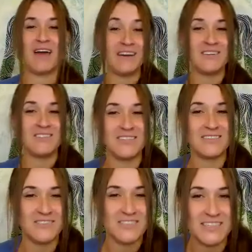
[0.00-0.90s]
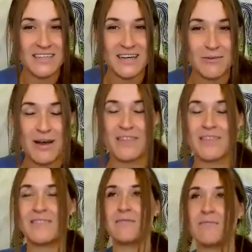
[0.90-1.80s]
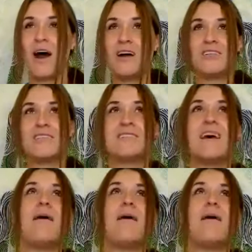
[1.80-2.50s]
energies you're dealing with. The subconscious